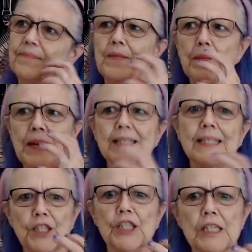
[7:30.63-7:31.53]

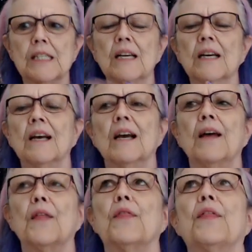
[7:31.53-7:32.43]
messages
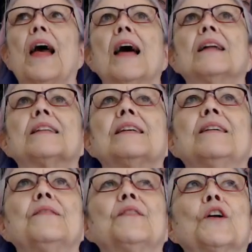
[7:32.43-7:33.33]
that
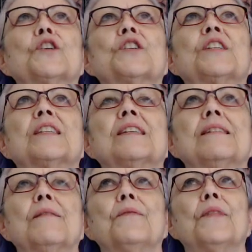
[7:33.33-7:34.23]
there
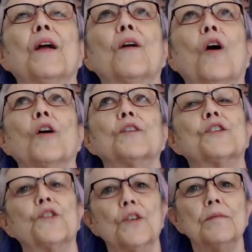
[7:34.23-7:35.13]
were
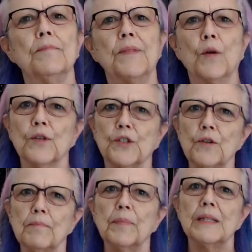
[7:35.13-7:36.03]

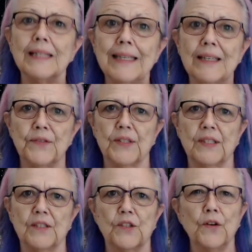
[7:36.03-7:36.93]
certain
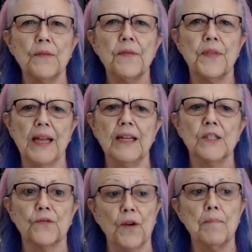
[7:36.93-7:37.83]
beliefs, certain
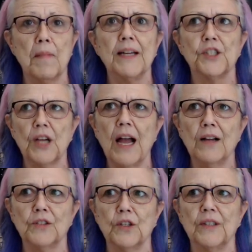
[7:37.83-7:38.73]
things from my
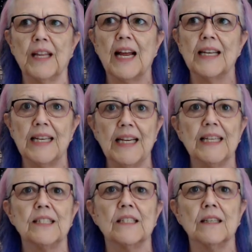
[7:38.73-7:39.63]
childhood that I
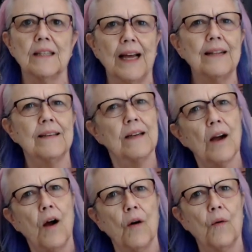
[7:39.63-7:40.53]
needed to let go.